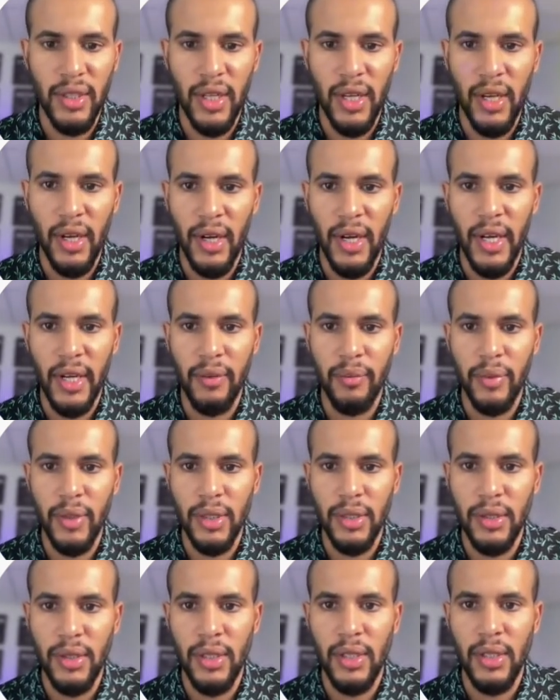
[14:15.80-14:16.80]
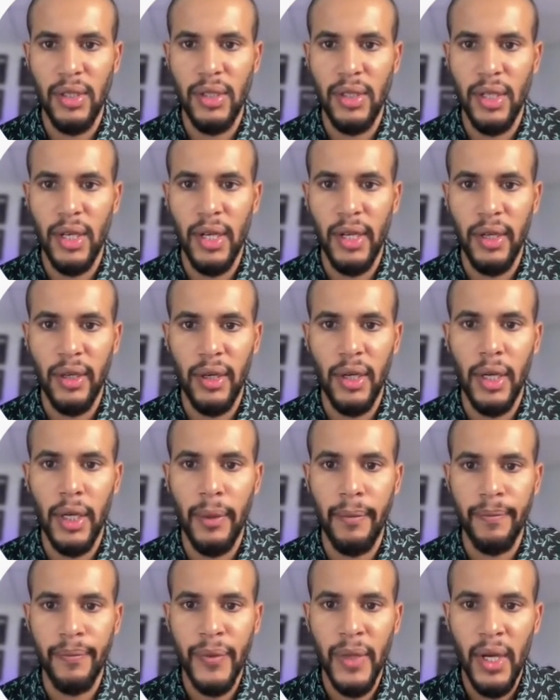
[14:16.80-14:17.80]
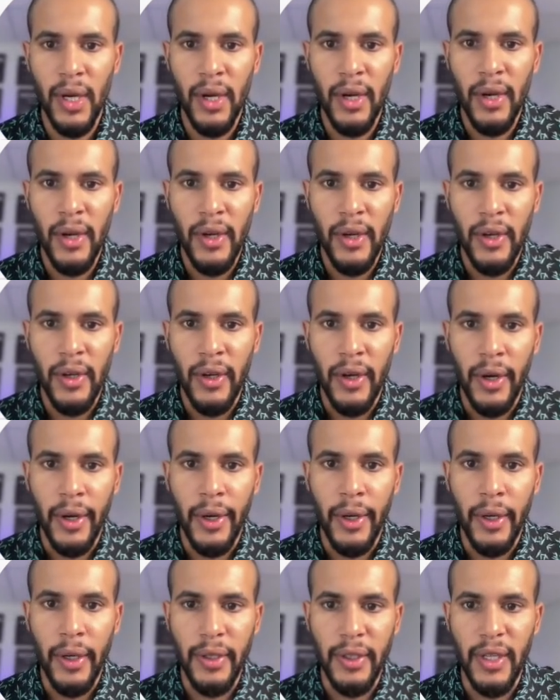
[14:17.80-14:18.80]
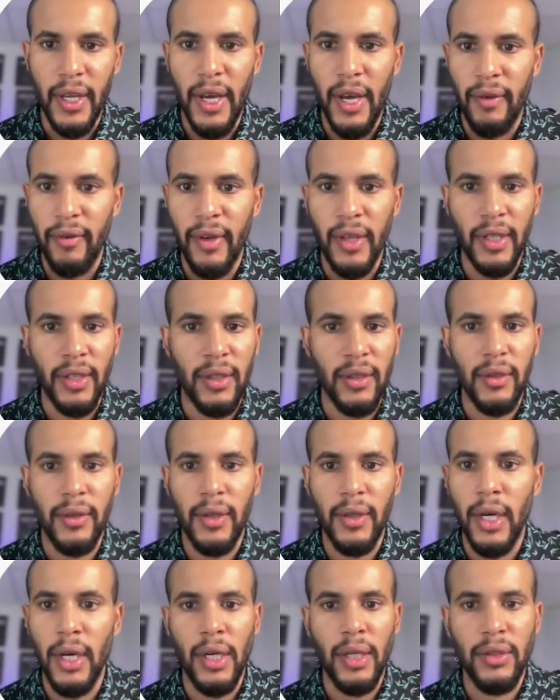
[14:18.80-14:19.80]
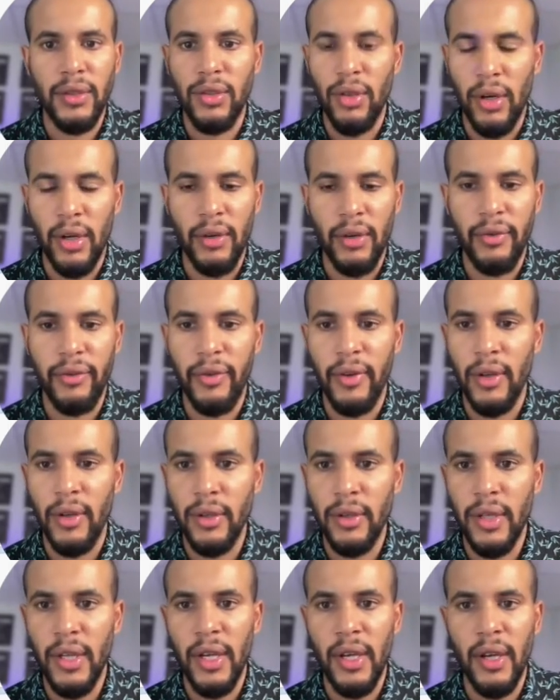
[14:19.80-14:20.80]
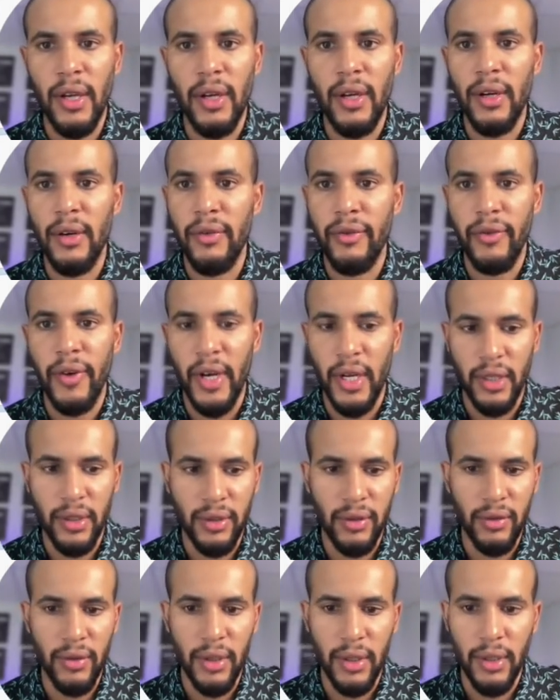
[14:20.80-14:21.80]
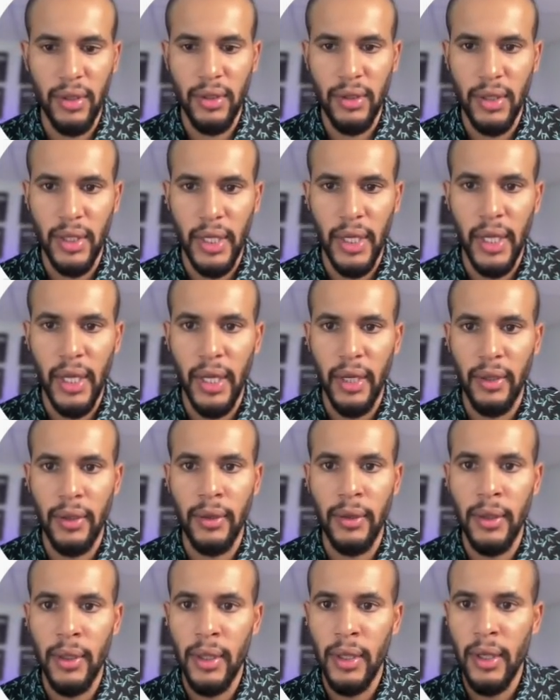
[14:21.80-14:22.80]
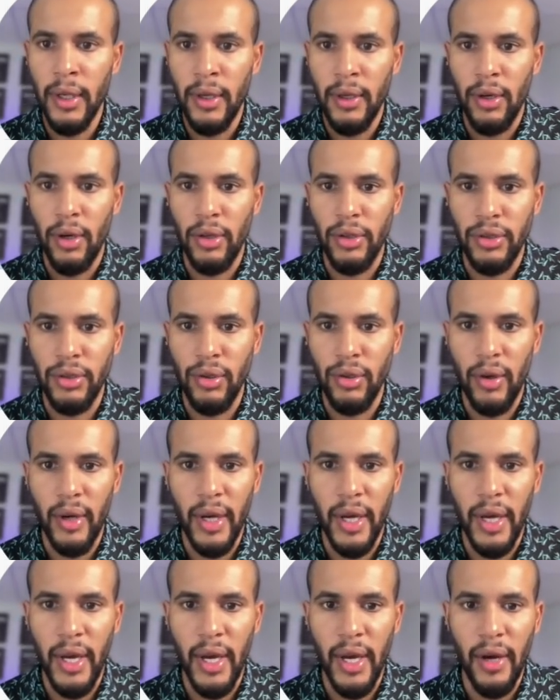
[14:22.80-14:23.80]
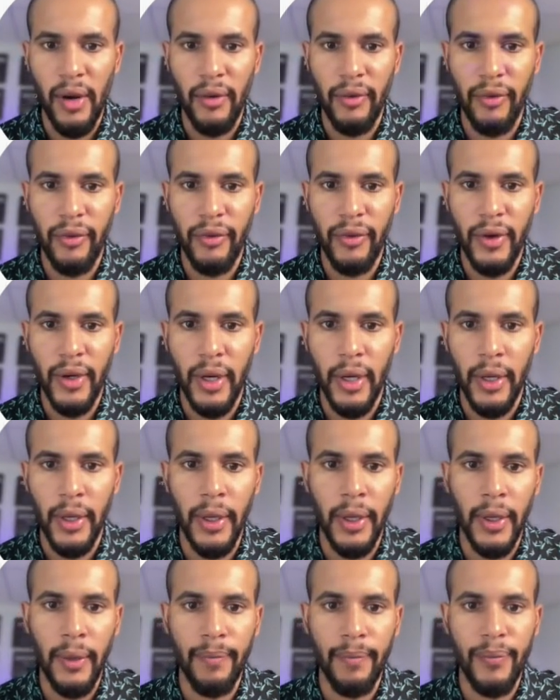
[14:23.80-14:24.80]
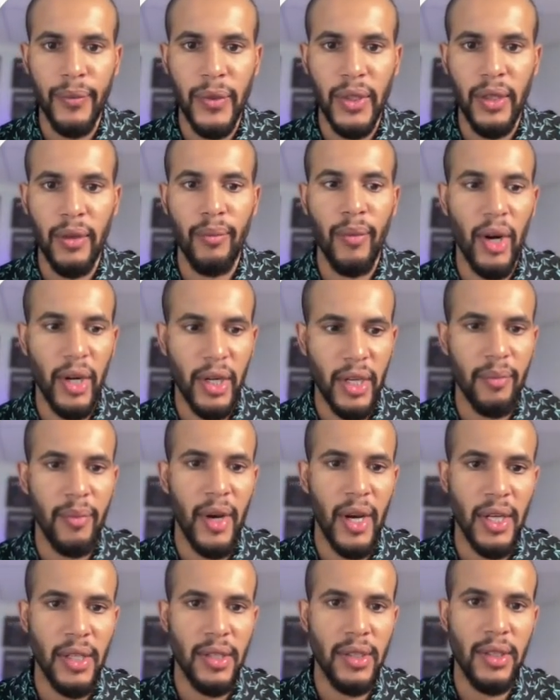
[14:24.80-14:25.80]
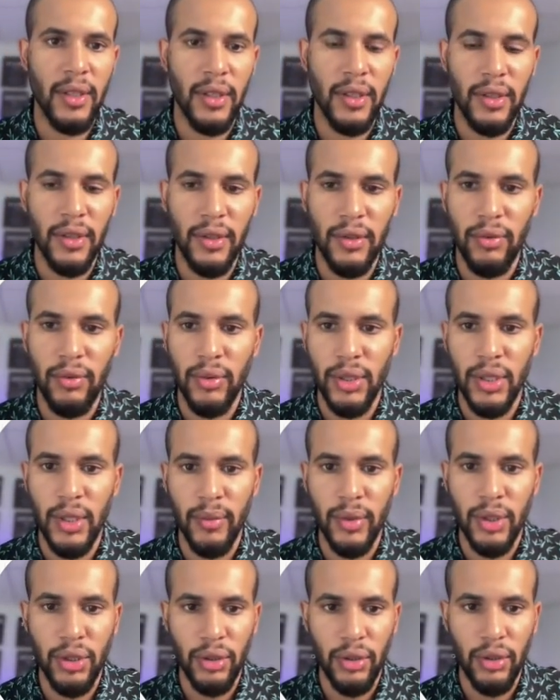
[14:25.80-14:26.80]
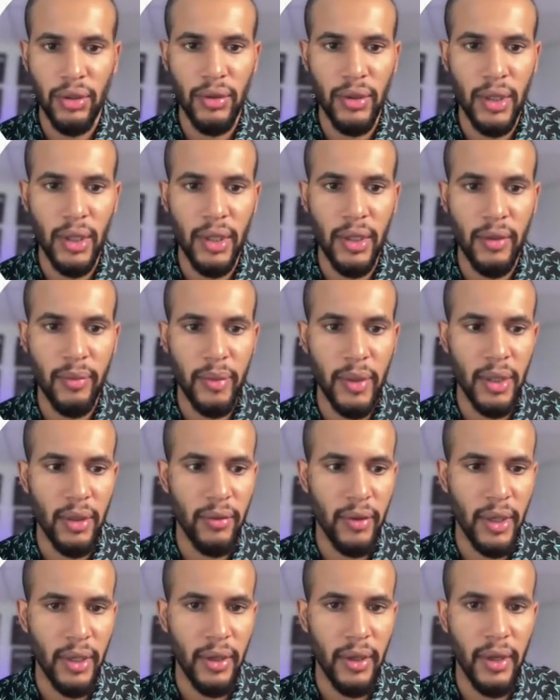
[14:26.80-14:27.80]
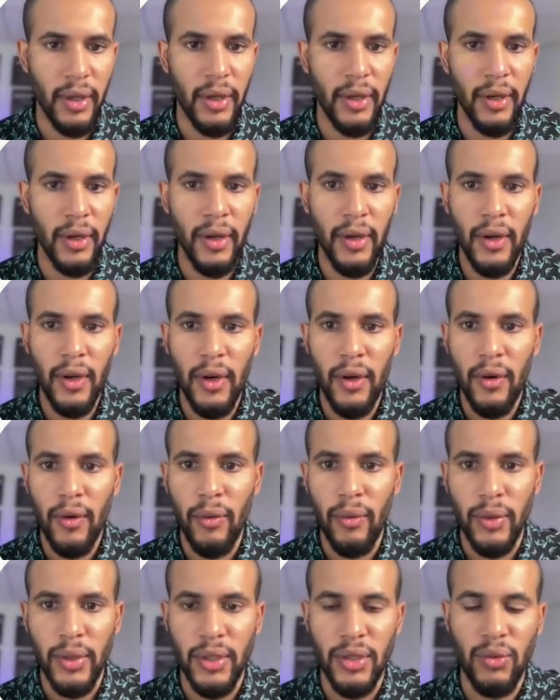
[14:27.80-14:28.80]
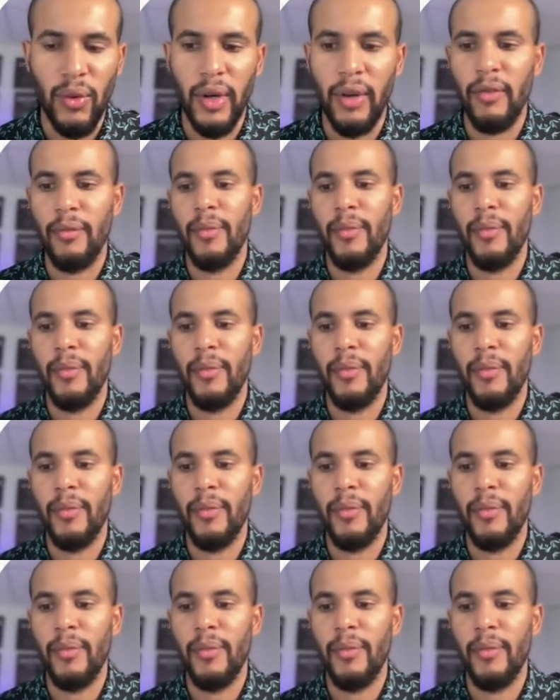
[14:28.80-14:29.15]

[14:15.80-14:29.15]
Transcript: there, a lot of business, a lot of they have like soccer fields there, factories, and also have Market Basket, which I'm gonna show you in a little bit right here, which is one of